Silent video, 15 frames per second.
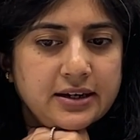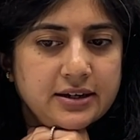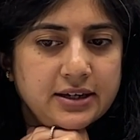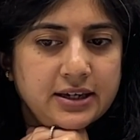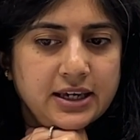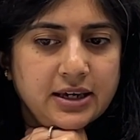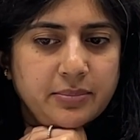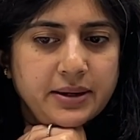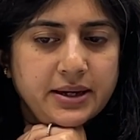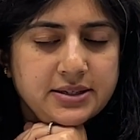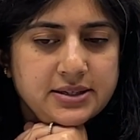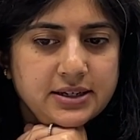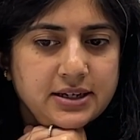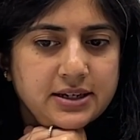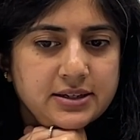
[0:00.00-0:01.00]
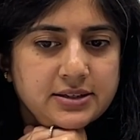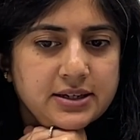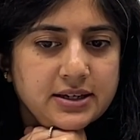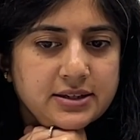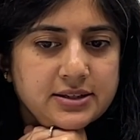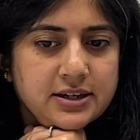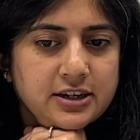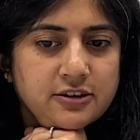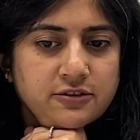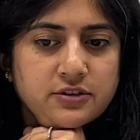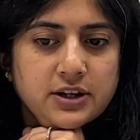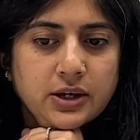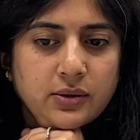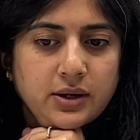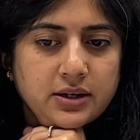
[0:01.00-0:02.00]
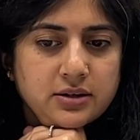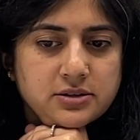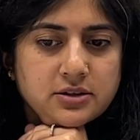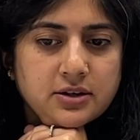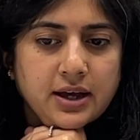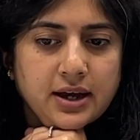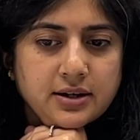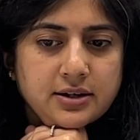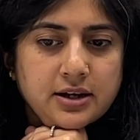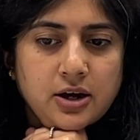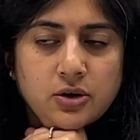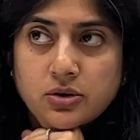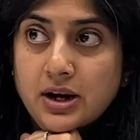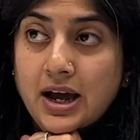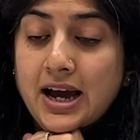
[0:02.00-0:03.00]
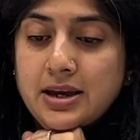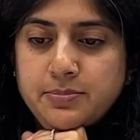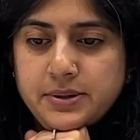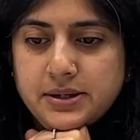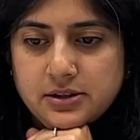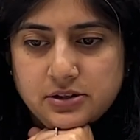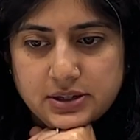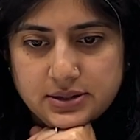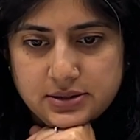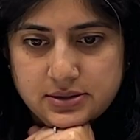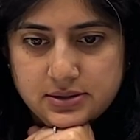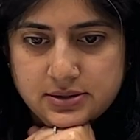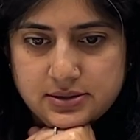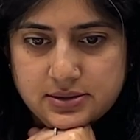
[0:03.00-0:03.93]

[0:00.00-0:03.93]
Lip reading: he basically says that if regulators crack down on IP addresses,